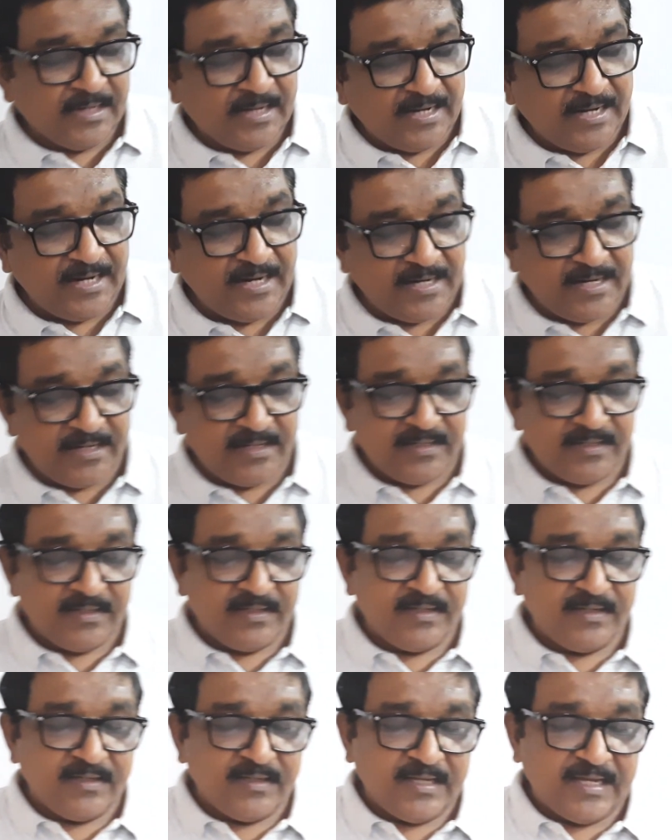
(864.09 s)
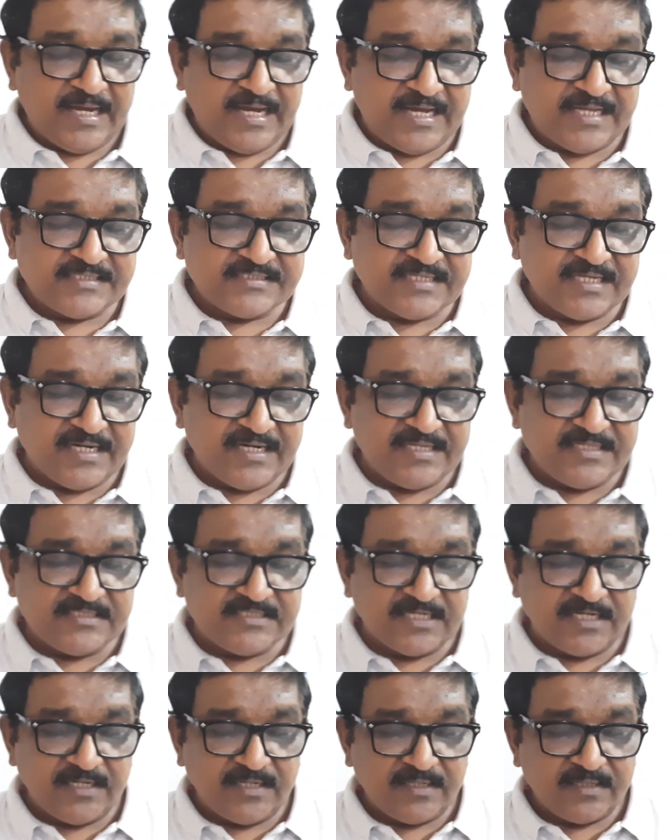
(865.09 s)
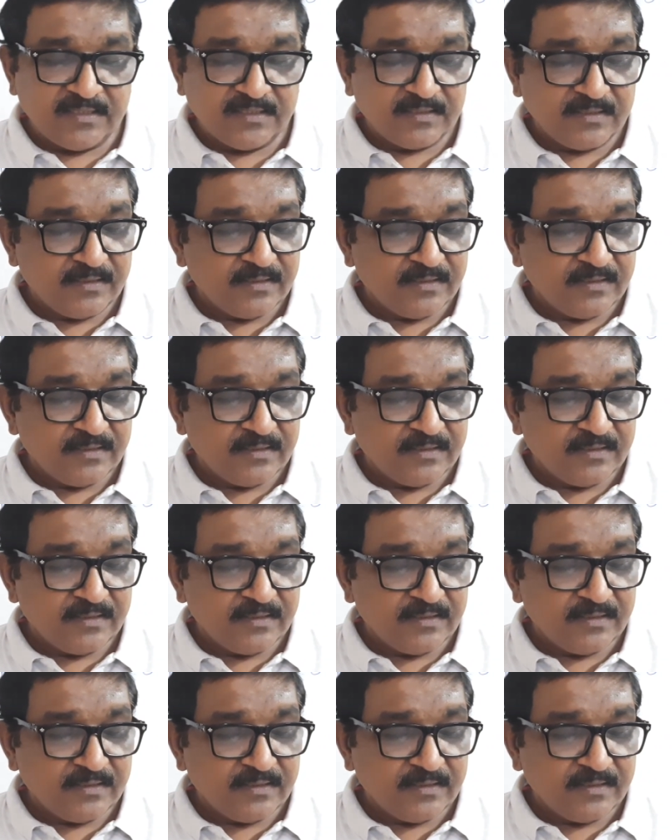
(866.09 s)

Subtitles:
and as a result,